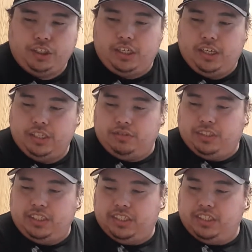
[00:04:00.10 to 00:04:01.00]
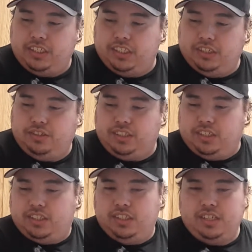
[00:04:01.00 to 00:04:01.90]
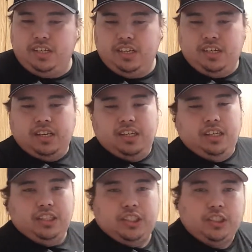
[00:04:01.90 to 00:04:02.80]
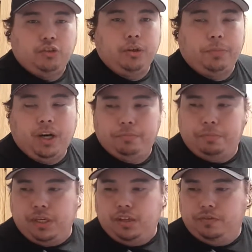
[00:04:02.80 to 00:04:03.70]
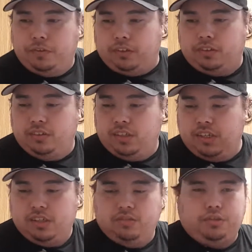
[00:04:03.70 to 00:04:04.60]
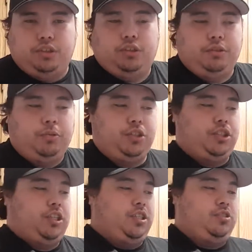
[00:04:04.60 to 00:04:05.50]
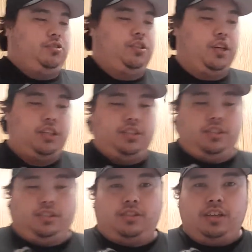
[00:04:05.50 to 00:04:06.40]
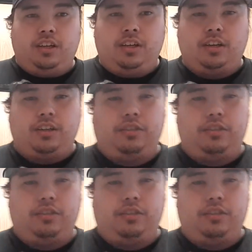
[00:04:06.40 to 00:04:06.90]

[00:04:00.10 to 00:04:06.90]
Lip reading: your hands with these things, because it's store-bought beef, and you should always wash your hands so you're not to cause